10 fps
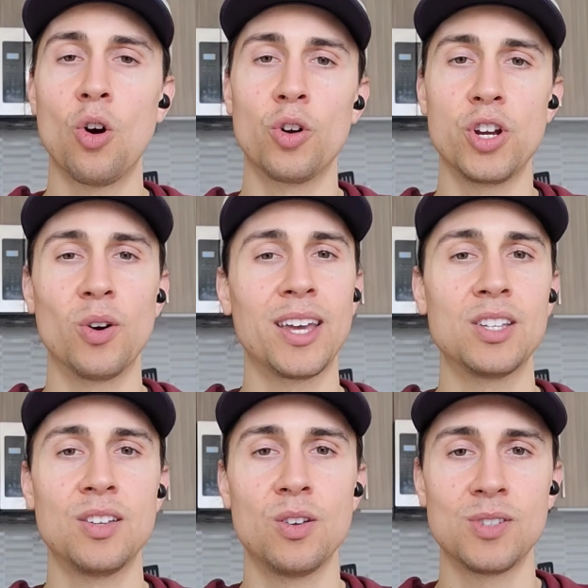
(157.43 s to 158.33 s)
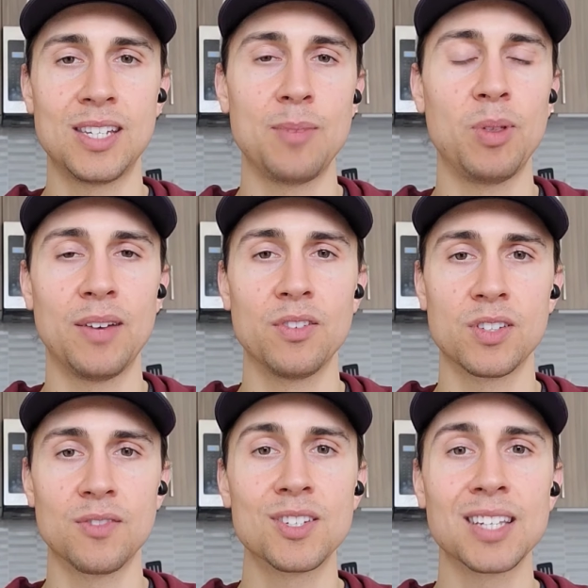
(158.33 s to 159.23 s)
or you don't get to those deep levels
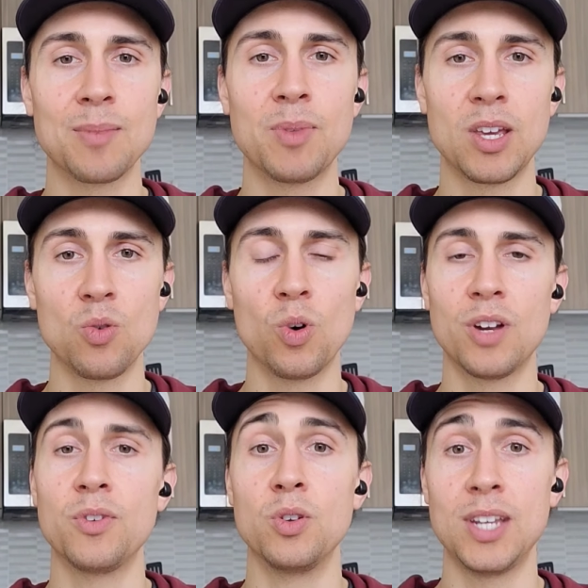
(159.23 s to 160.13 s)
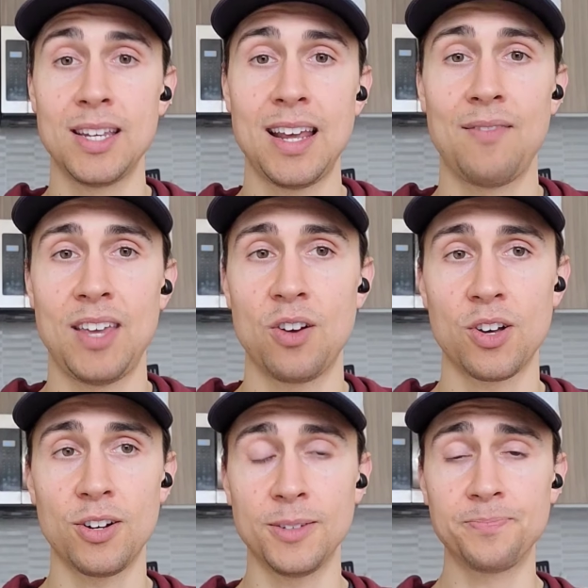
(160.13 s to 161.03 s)
of sleep that you would if you didn't have the
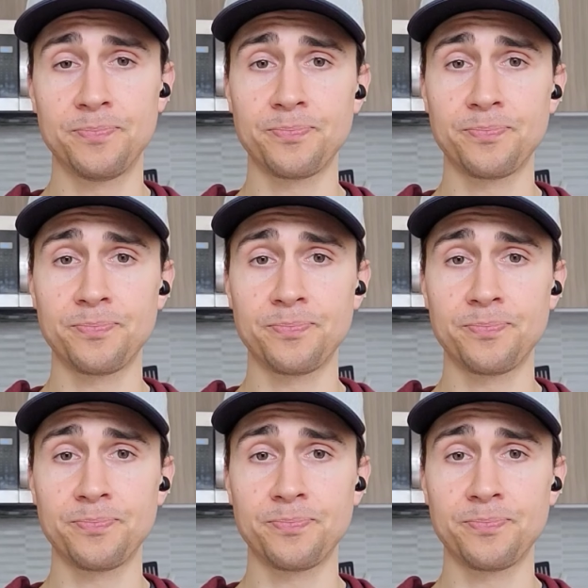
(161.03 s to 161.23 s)
alcohol.